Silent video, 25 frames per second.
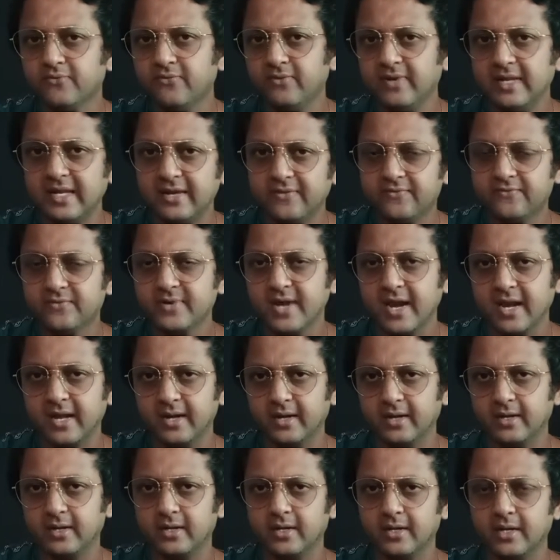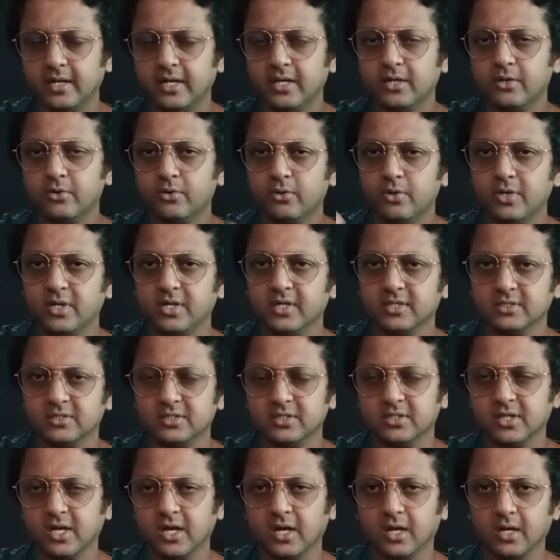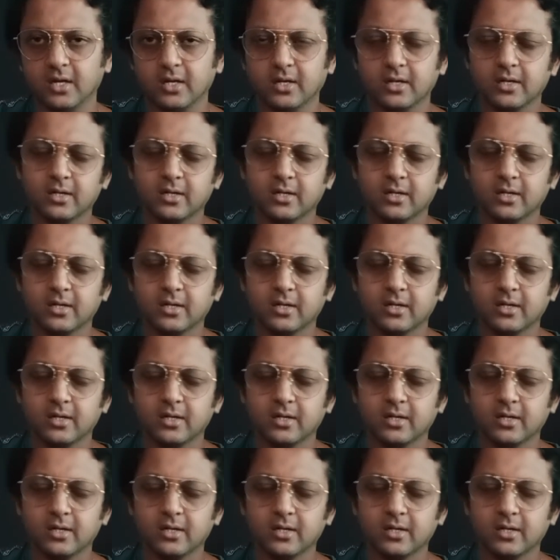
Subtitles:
left hand in holding a sitar.